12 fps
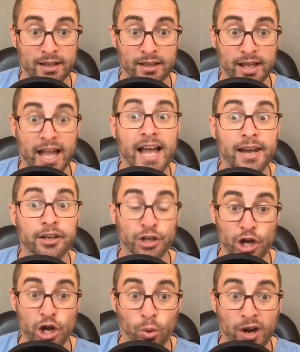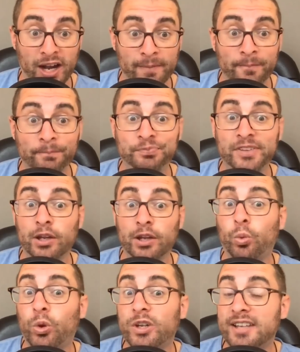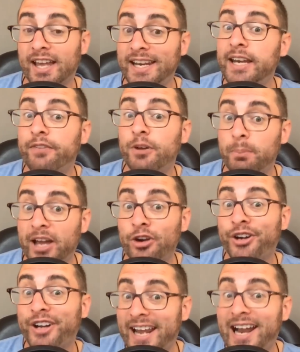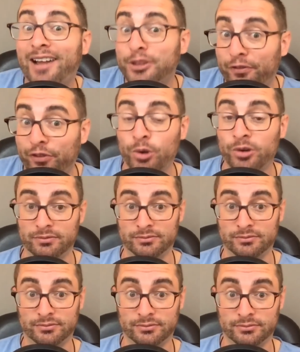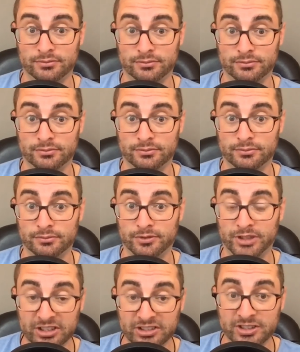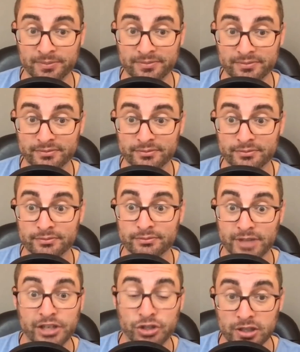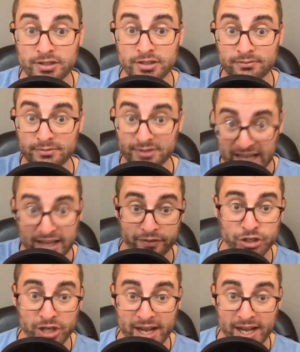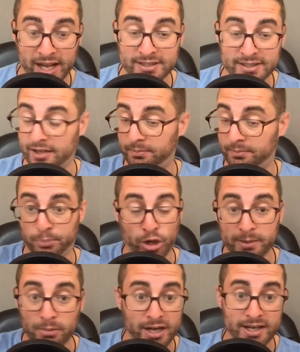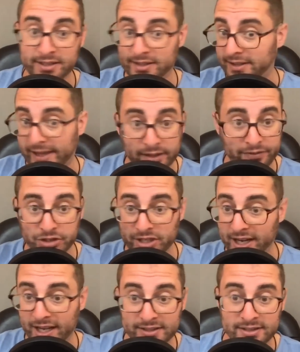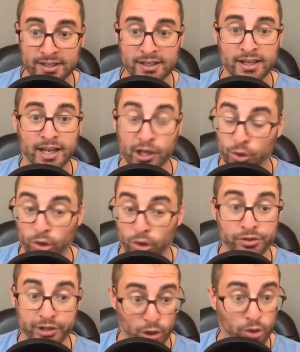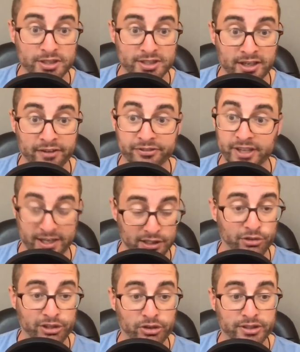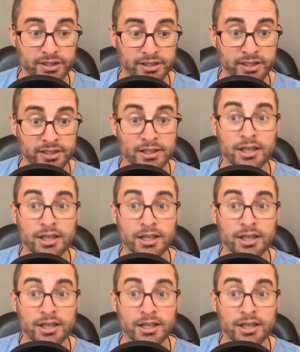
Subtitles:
And you know what? What's an even better get out the vote system than just television ads and putting money into television ads and all of the old stuff that Hillary Clinton did?